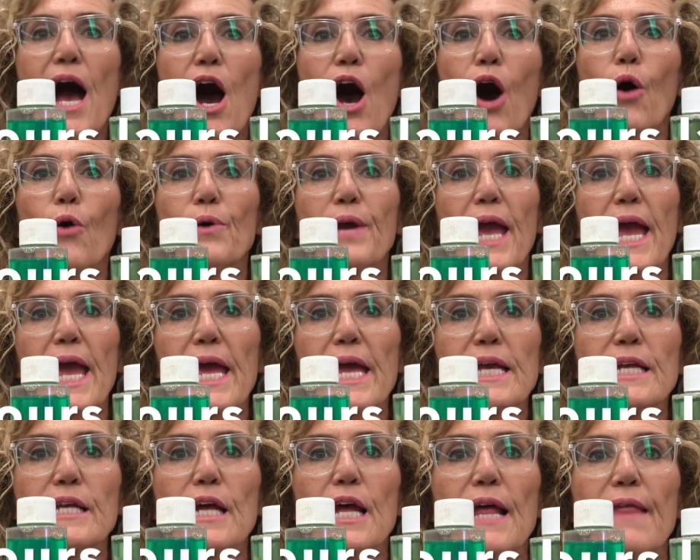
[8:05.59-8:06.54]

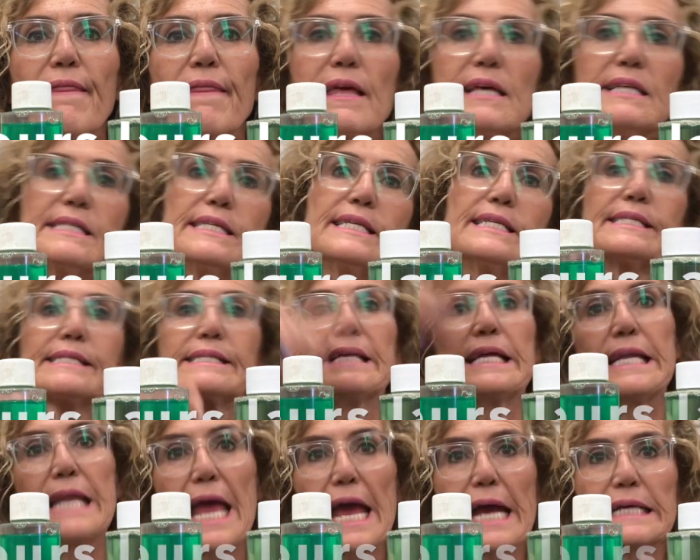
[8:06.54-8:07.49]
Okay, this is the
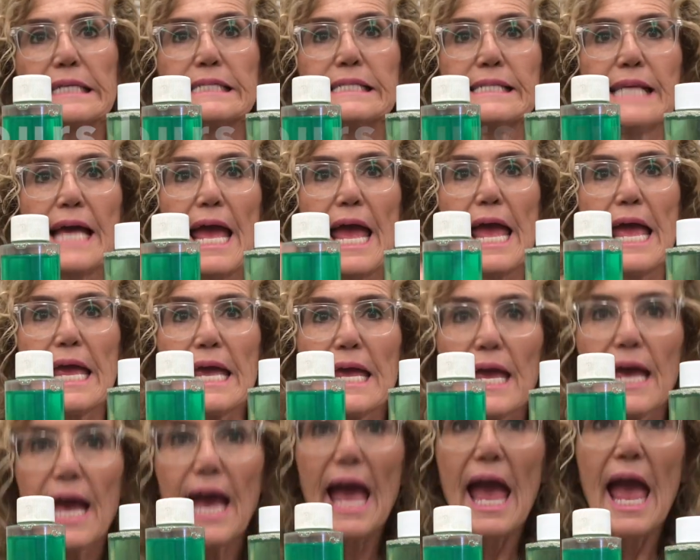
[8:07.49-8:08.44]
next day